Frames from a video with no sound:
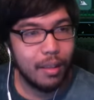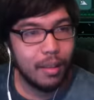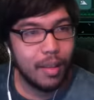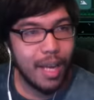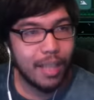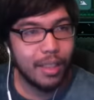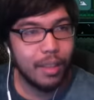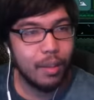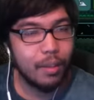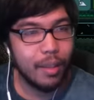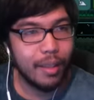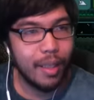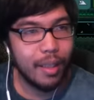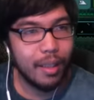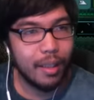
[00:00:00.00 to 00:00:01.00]
Actually, no,
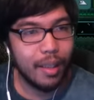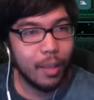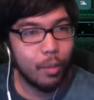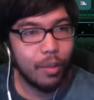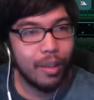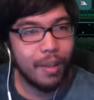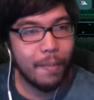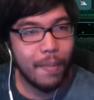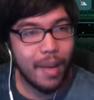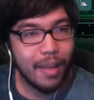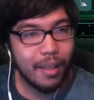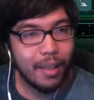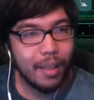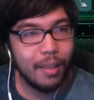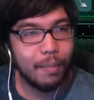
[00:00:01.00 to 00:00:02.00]
not yet, not yet. We're gonna
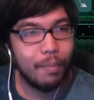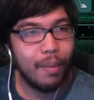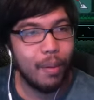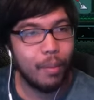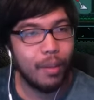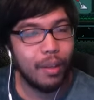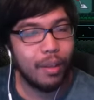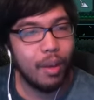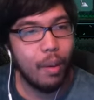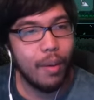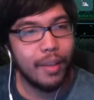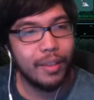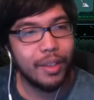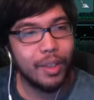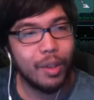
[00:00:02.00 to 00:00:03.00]
make it, but we're
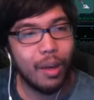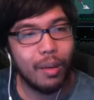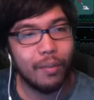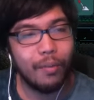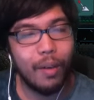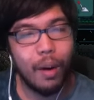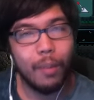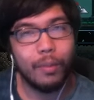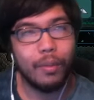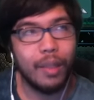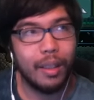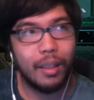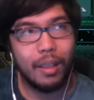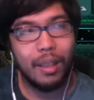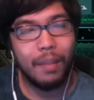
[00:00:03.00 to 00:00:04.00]
going to try to farm for a
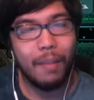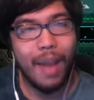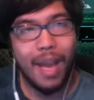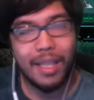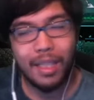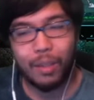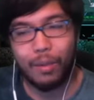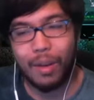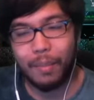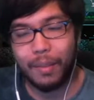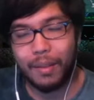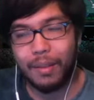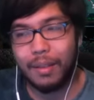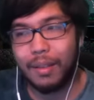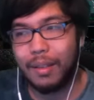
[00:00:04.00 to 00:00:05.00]
good magic
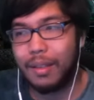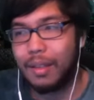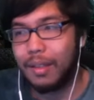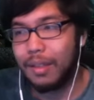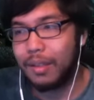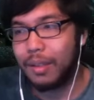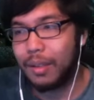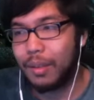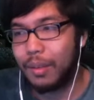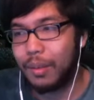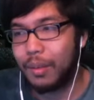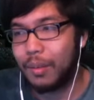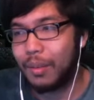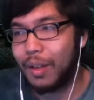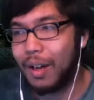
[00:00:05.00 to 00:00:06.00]
weapon.
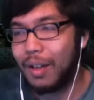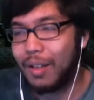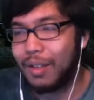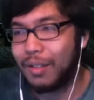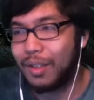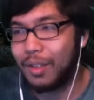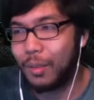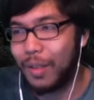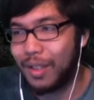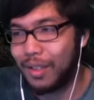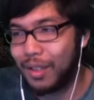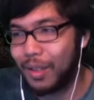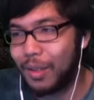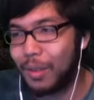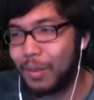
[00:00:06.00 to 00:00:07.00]
So, to the
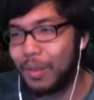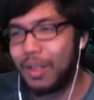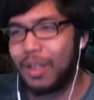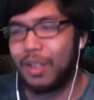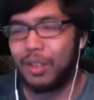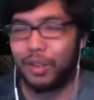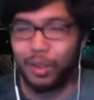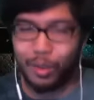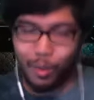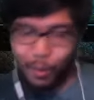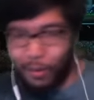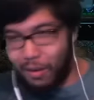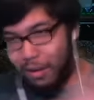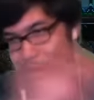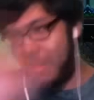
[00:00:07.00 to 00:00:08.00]
window, to the
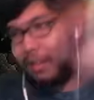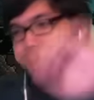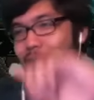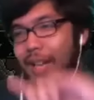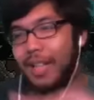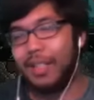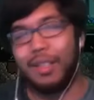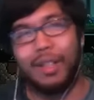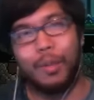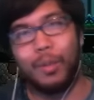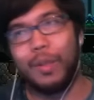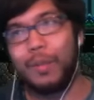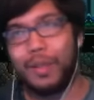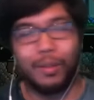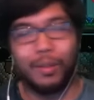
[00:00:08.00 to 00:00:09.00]
wall. I know it
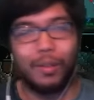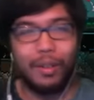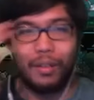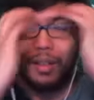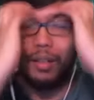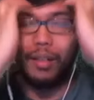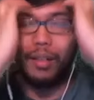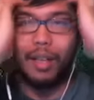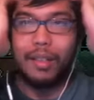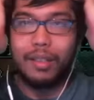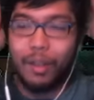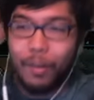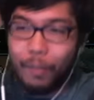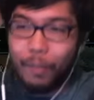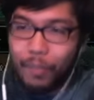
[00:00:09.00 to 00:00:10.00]
would be on the wall, right? Okay, so